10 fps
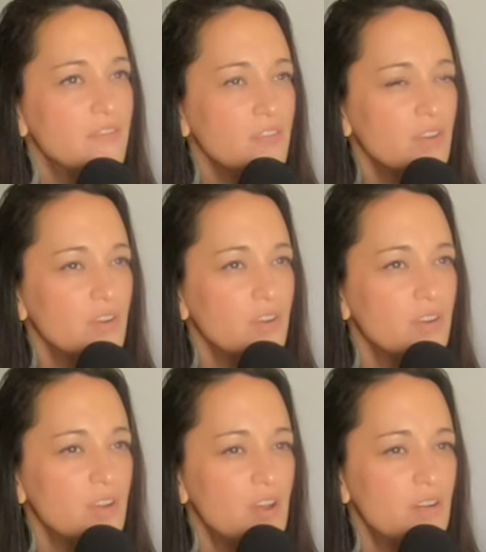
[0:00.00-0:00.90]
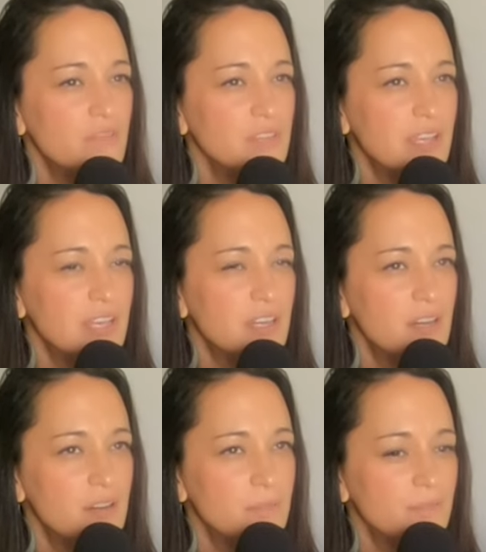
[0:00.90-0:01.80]
heard of like
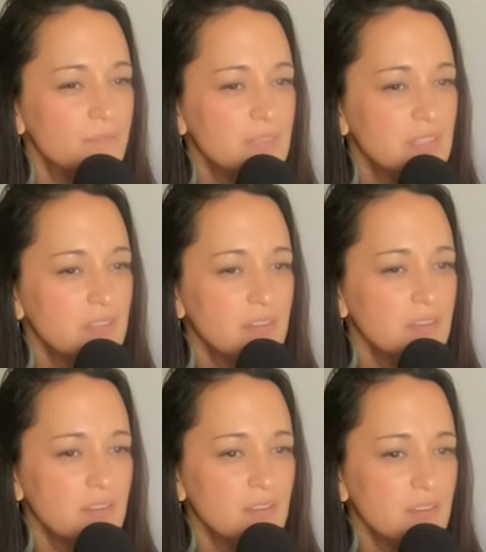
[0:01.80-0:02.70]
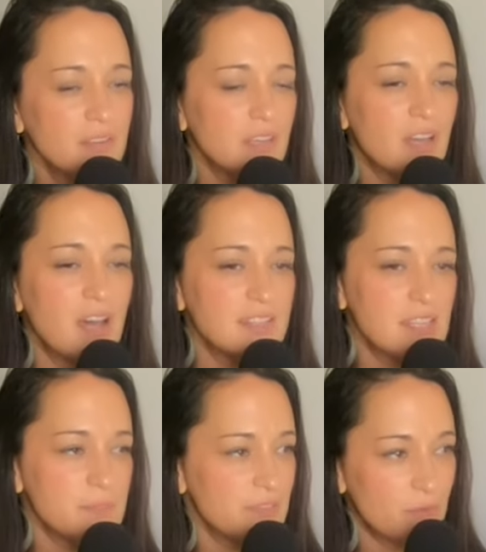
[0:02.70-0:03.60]
um, the
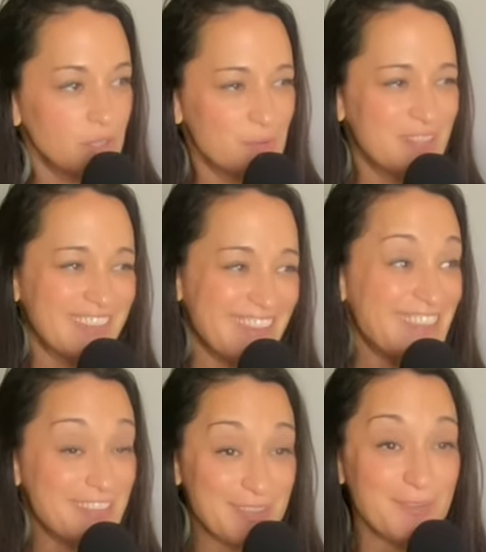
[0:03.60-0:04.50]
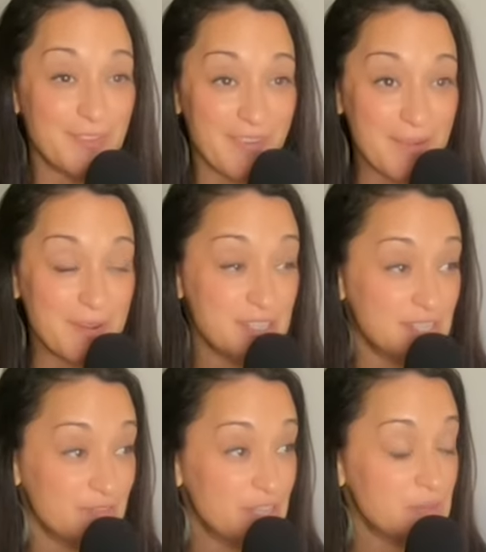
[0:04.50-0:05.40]
concept of what you were EQ, the vibrations,
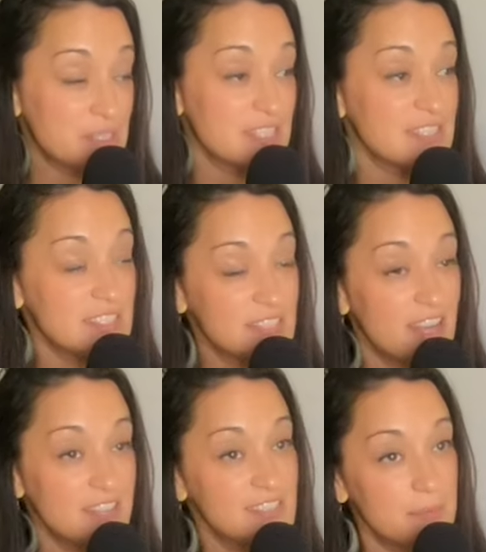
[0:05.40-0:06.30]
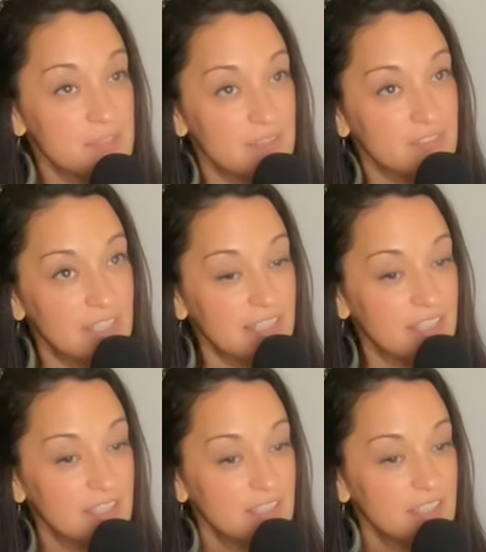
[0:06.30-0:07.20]
the frequencies. This concept of
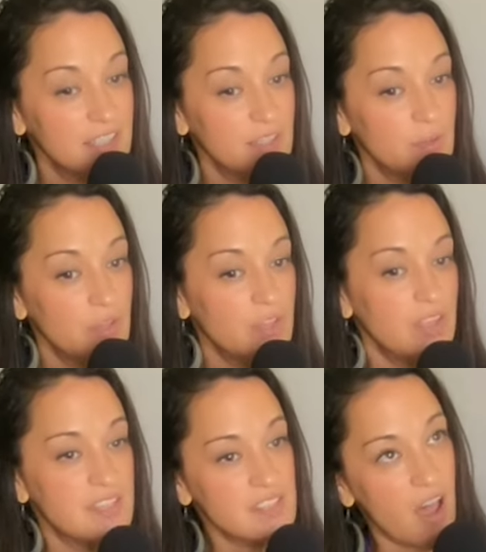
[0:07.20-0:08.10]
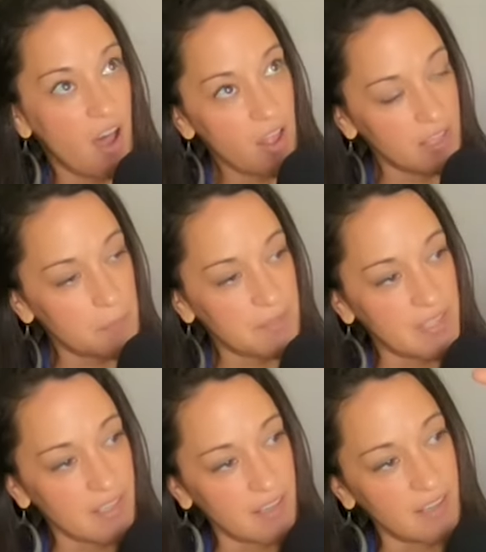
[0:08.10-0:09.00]
like it's all up
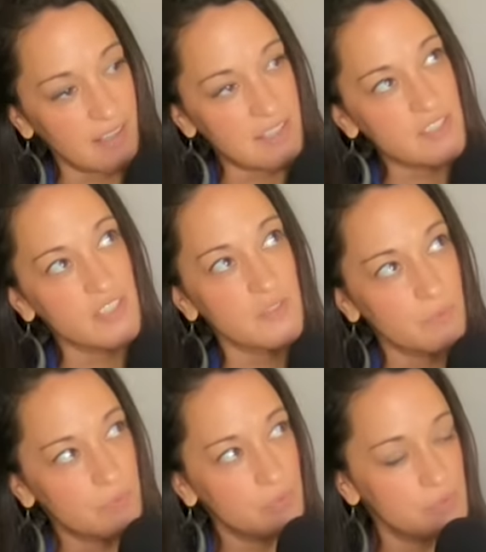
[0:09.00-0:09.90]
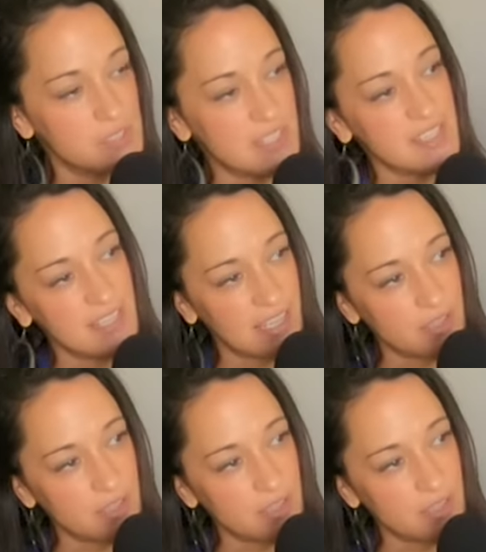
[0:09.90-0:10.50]
here. It's just who's listening and